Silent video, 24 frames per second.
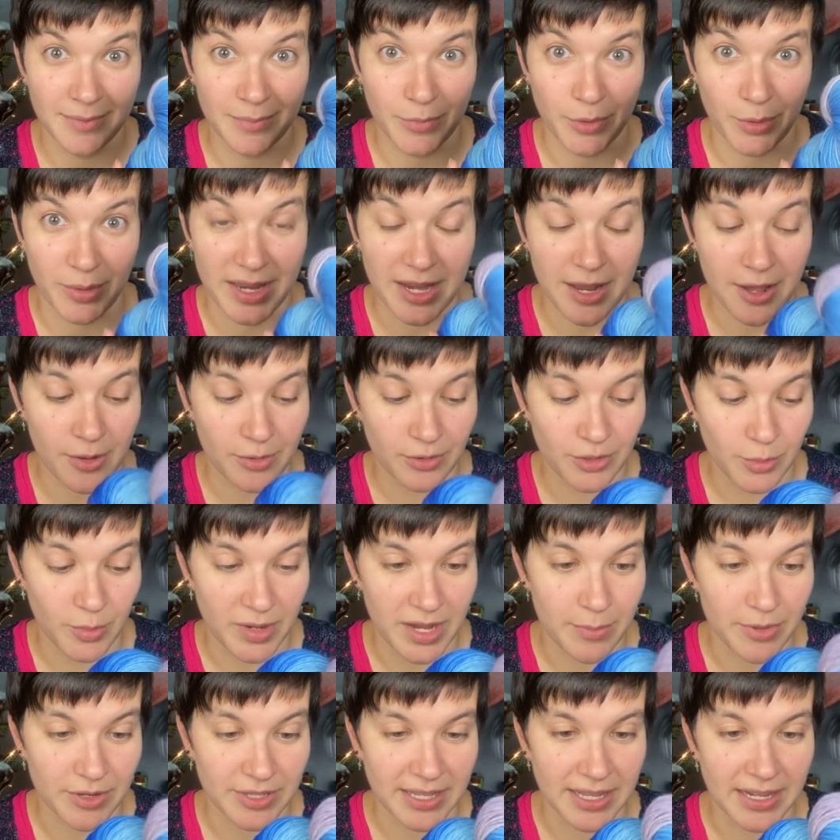merino,
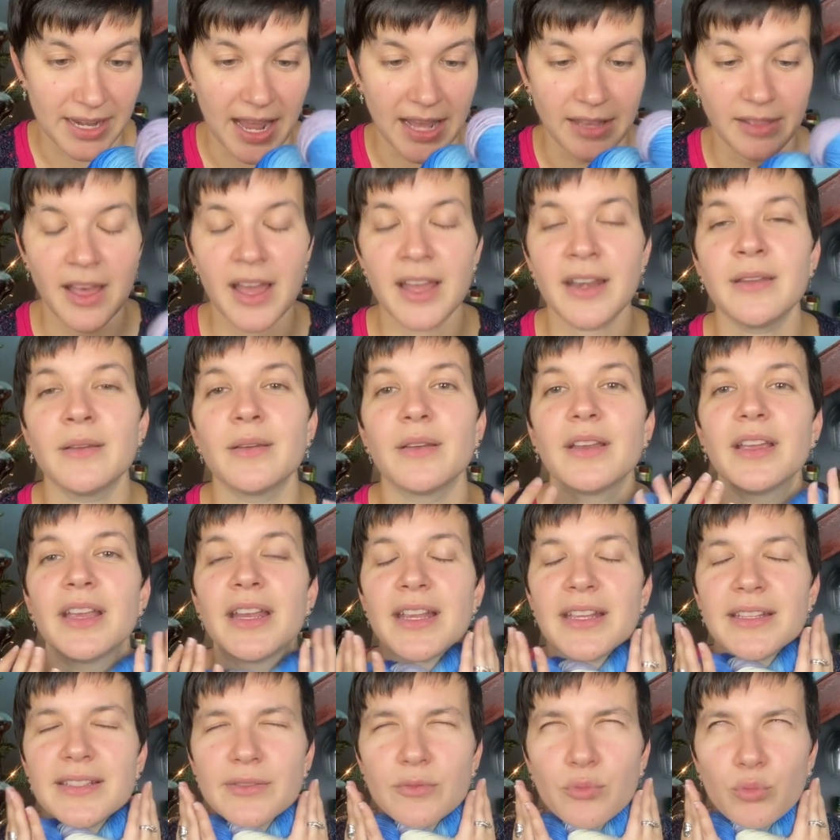20% nylon,
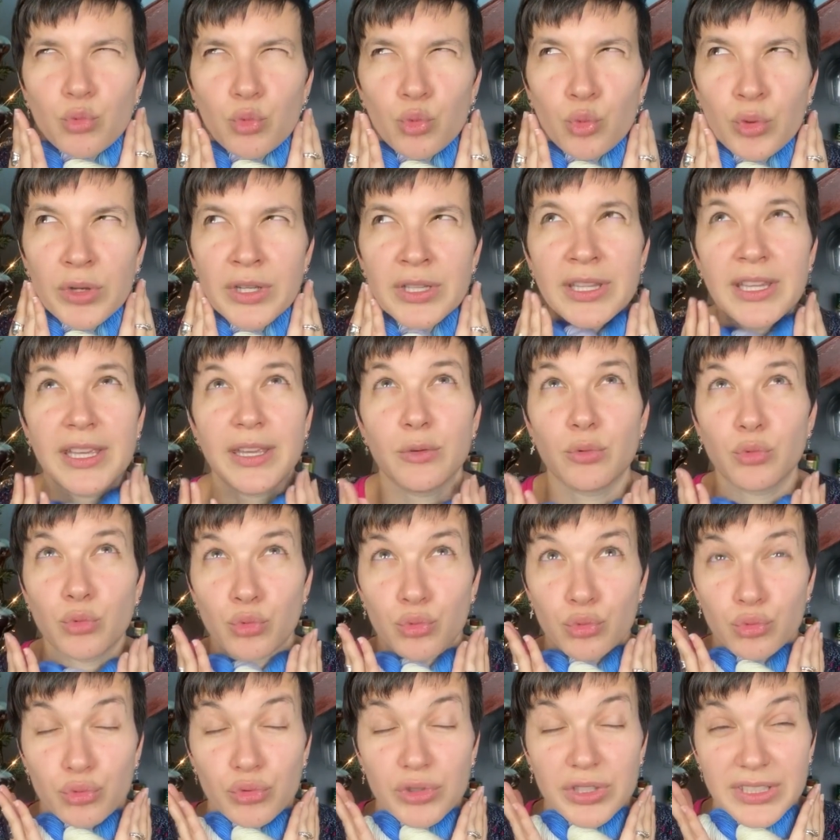and it's really,
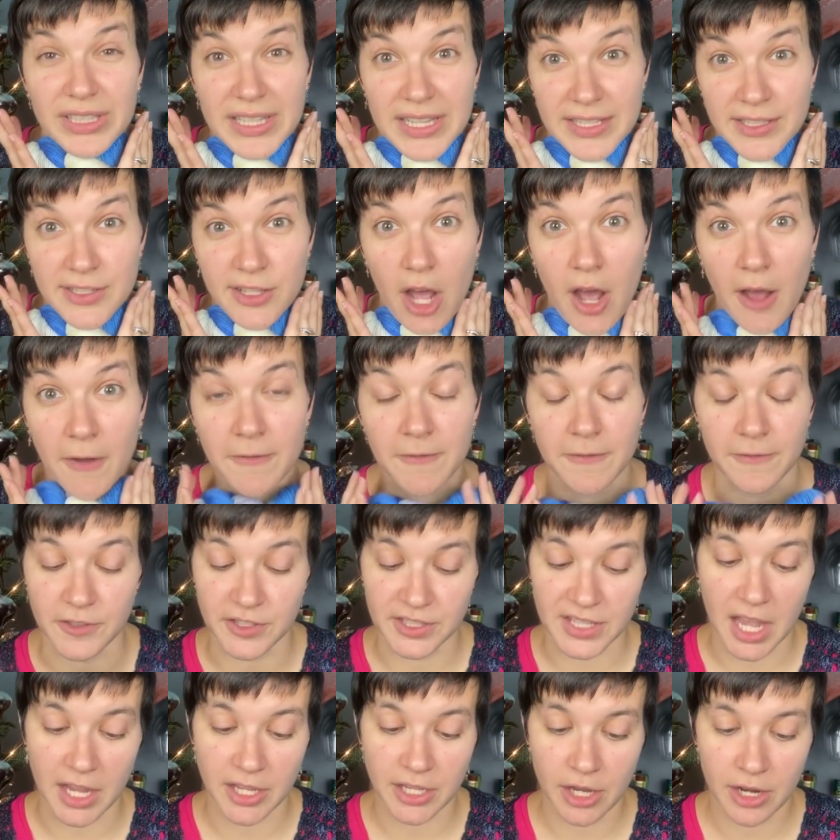really soft for
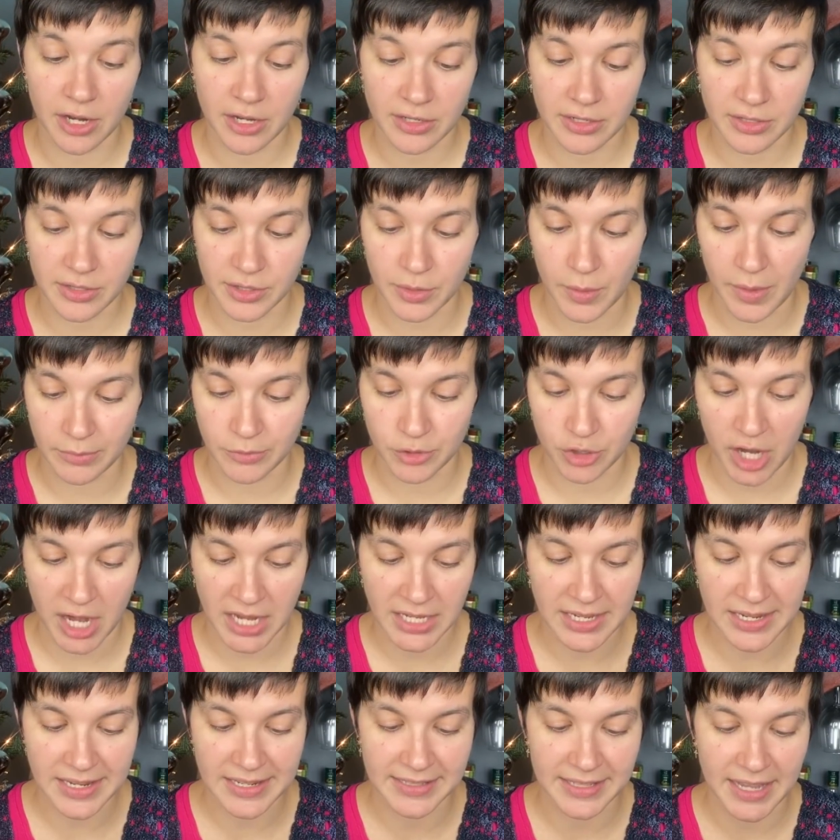sock yarn. So I'm
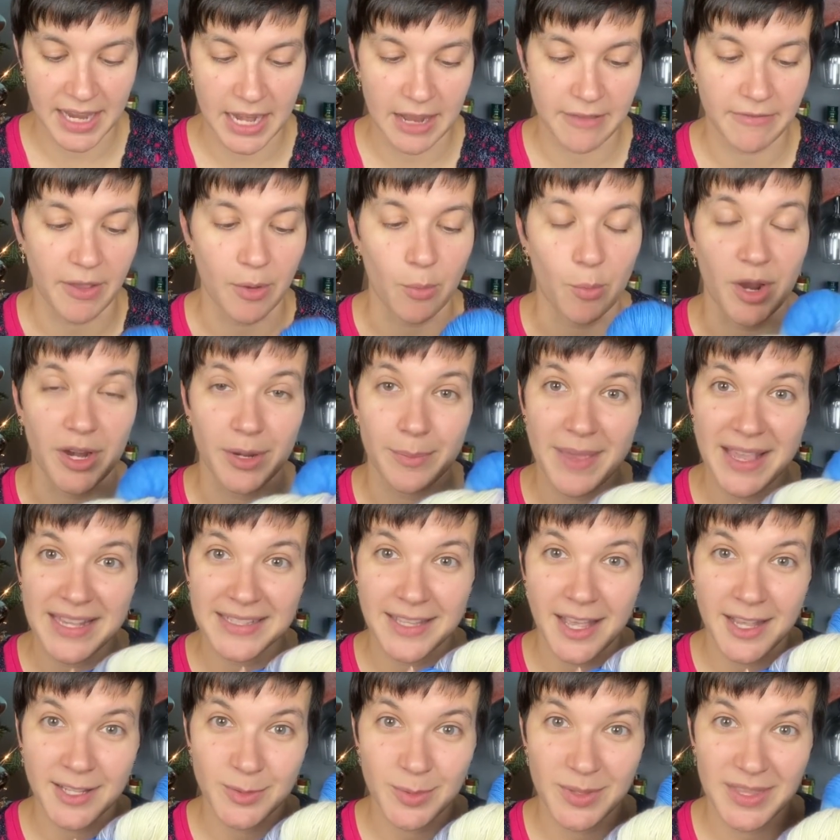trying to decide if I wanna make
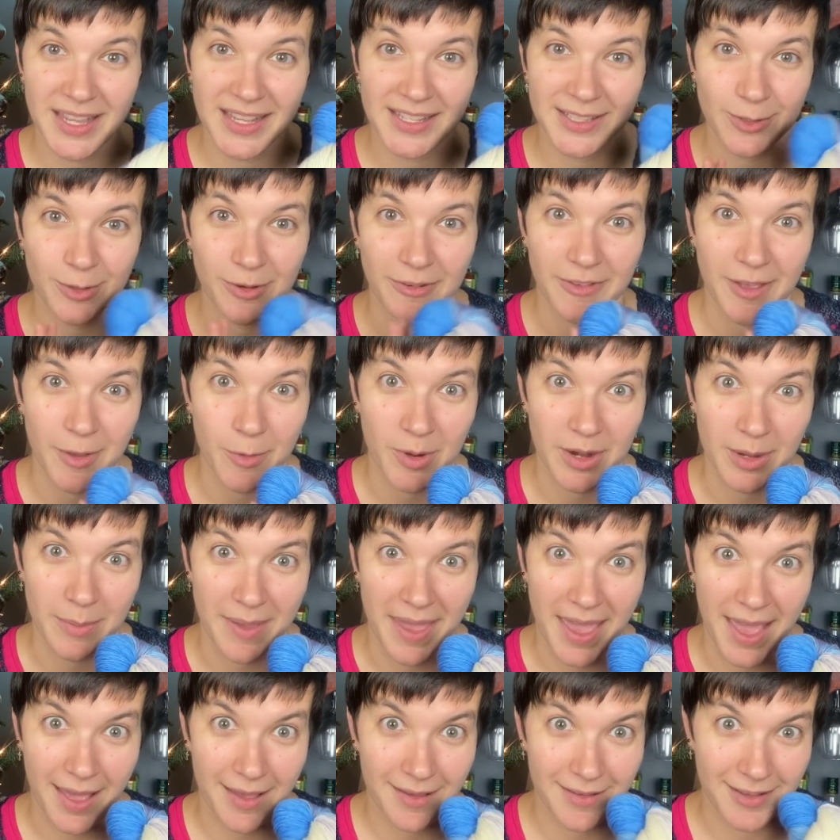socks with this or if I wanna
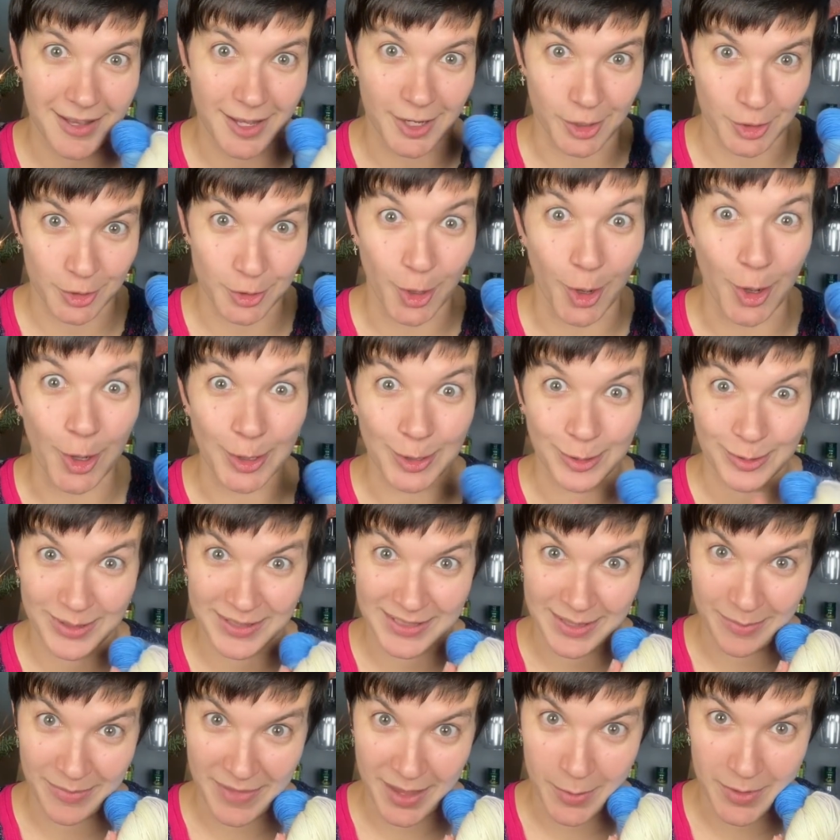make a shawl or
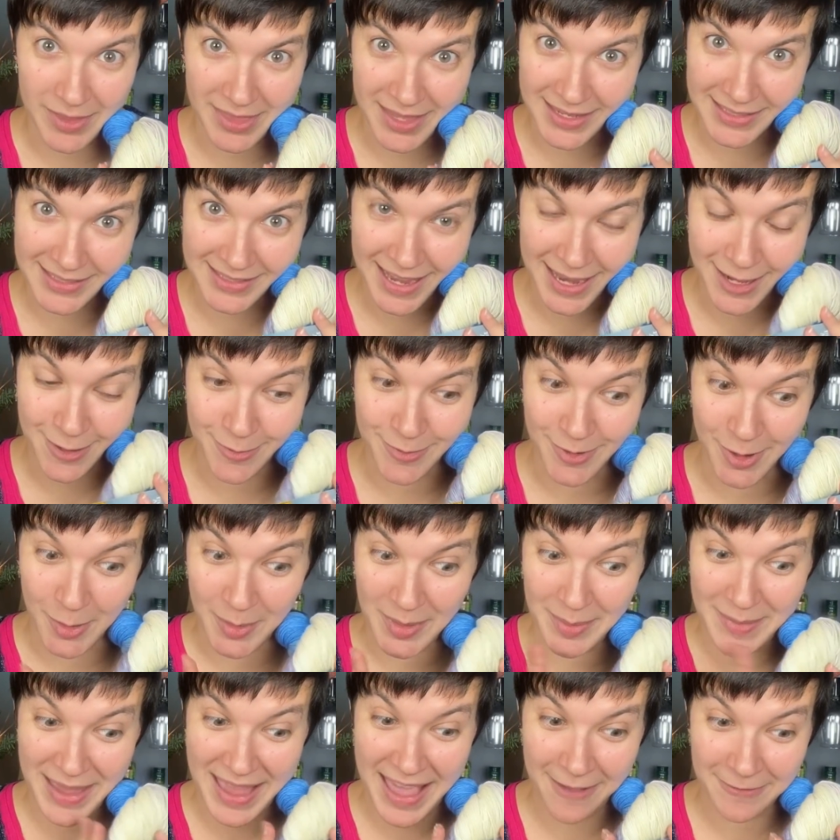something with this. I don't know,
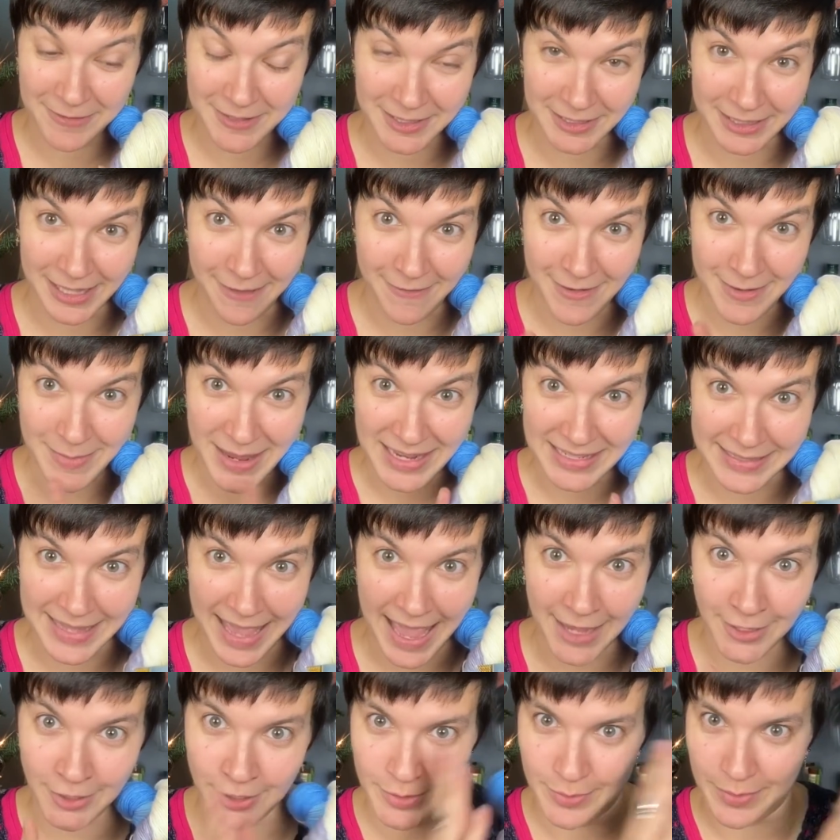I may have to live in my
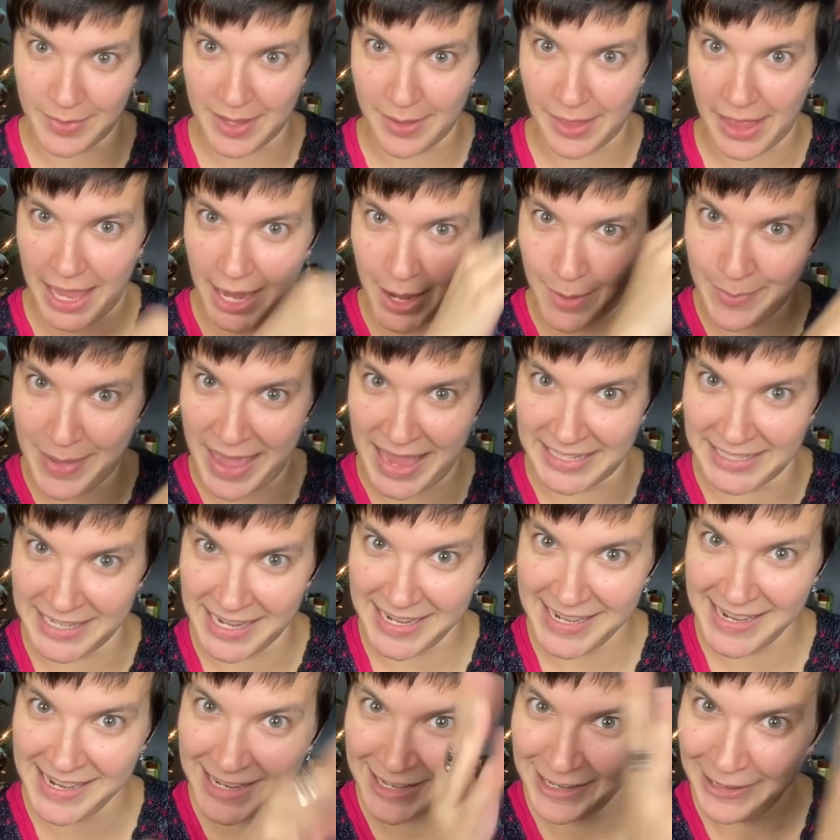stash and be like
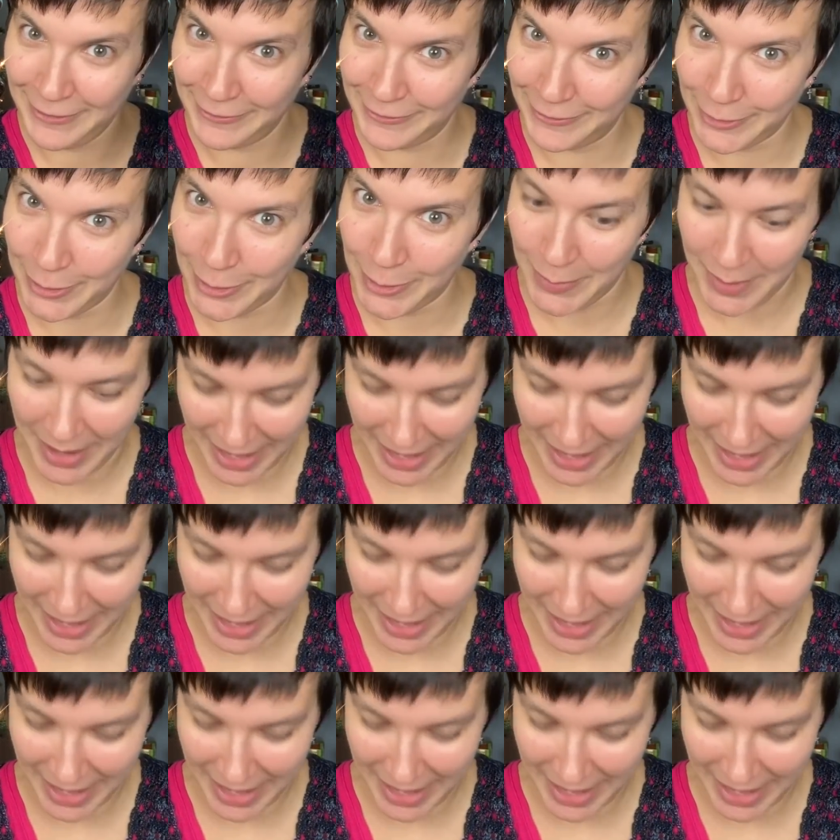petted for a